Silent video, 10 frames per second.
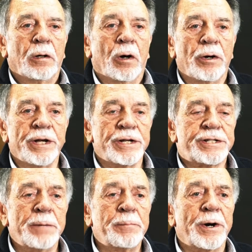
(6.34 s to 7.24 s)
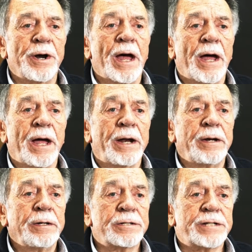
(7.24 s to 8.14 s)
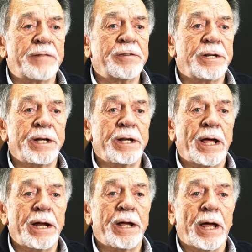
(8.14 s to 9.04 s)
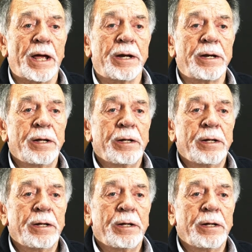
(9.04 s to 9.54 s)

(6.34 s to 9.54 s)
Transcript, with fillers: On December ninth, seventeen eighty-eight,